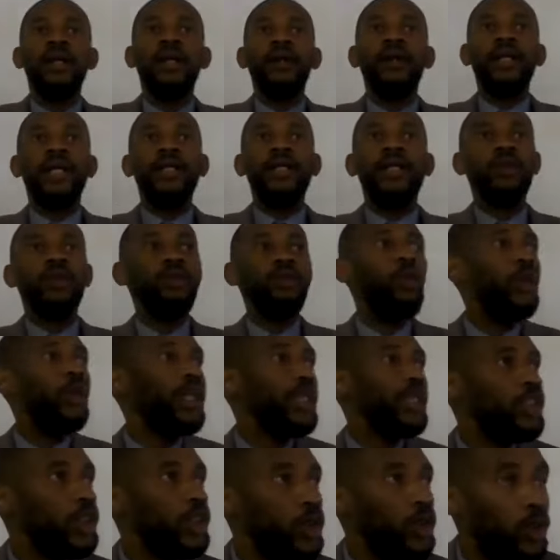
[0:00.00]
Okay. Good
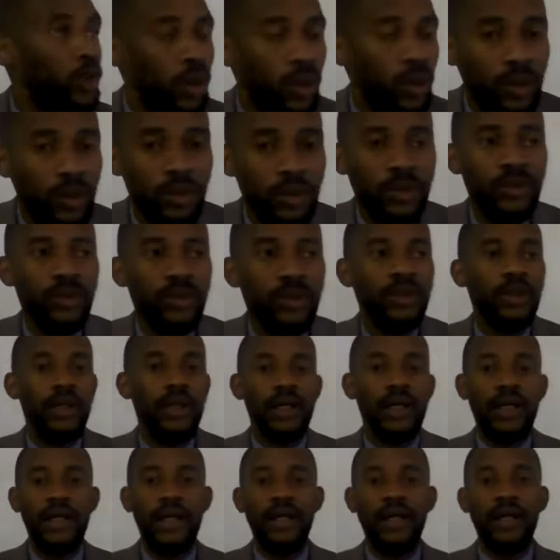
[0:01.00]
morning to you all.
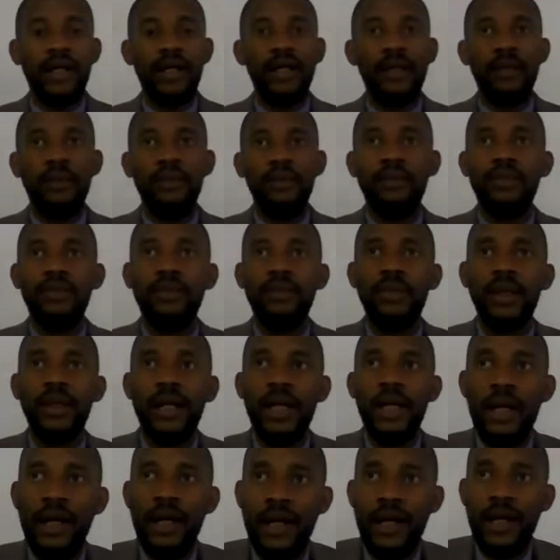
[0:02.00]
Um,
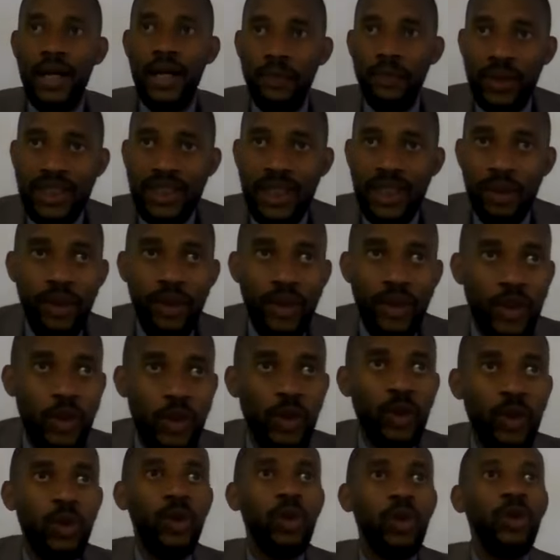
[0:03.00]
uh, happy Sabbath to
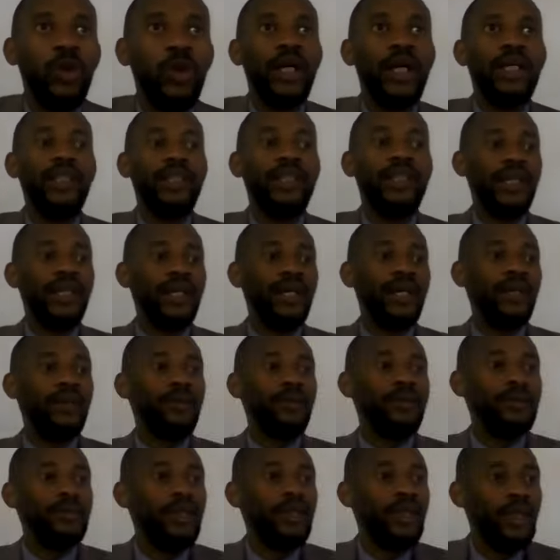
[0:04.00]
you all, and
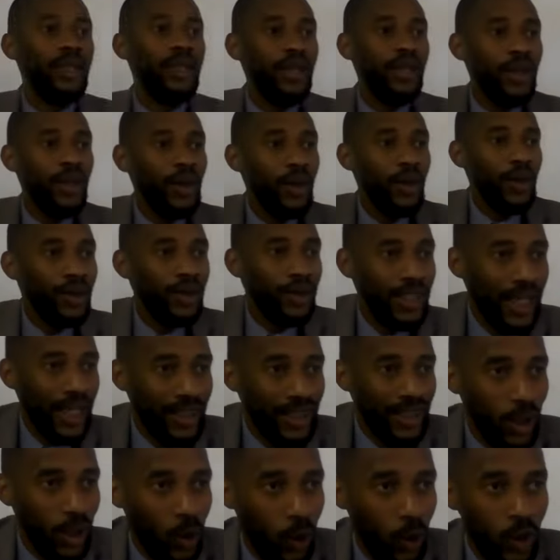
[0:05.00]
uh,
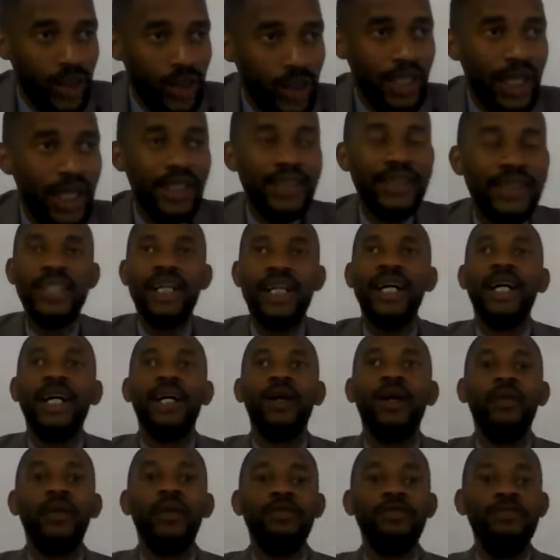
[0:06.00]
thank the Lord that
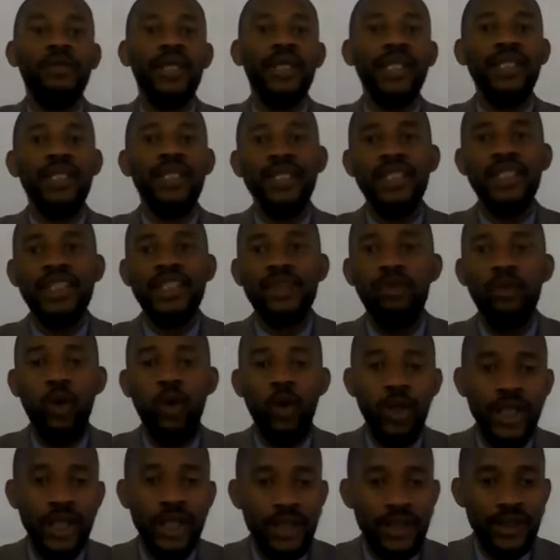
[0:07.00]
uh, we've made it this
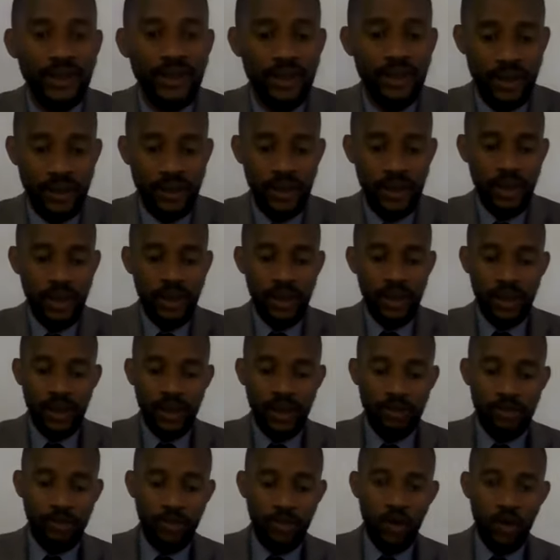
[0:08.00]
morning
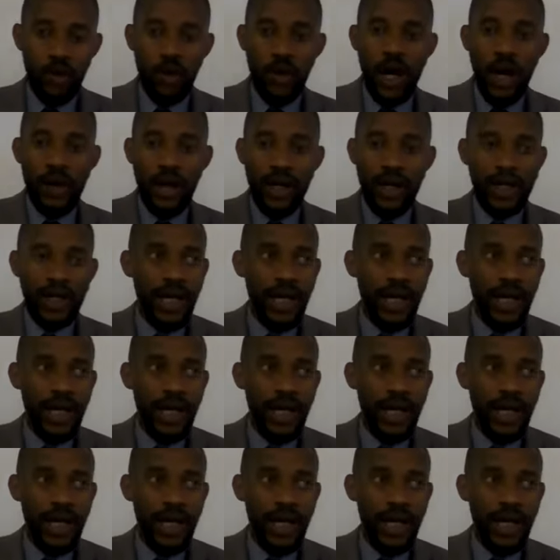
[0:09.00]
for our